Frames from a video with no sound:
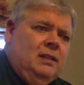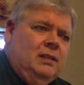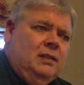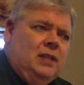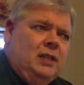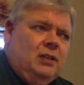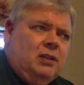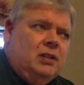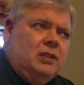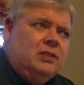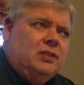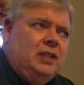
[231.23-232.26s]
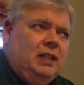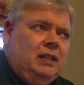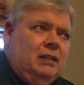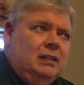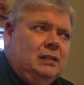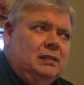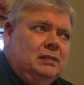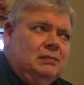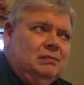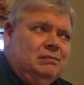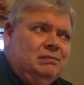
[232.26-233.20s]
then you're going to see
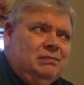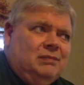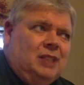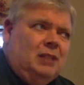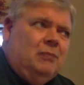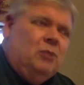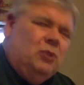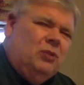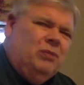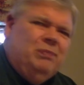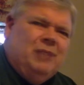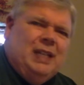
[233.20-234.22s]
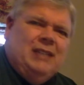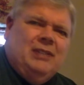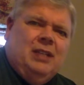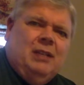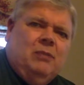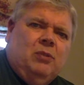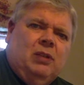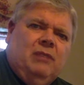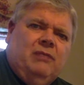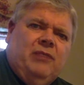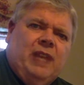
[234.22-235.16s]
I'd say a more
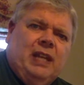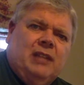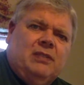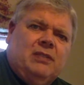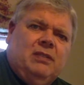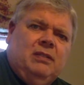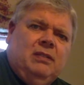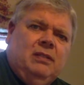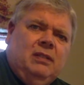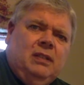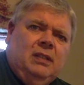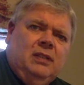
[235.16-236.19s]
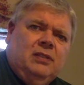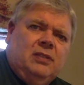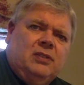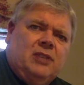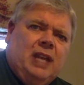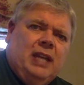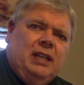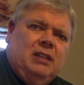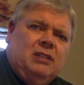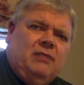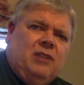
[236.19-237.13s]
advanced society
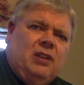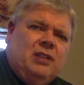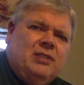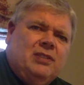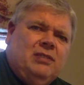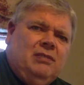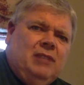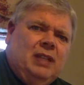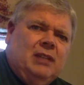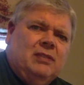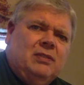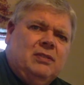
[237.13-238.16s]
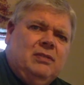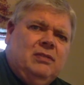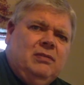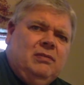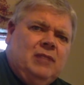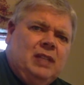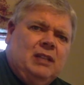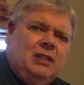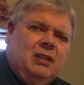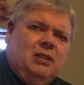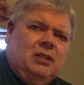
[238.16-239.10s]
as far as
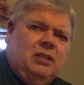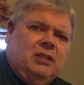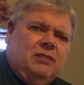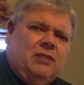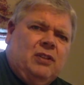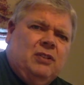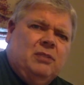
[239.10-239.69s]
technology, as far as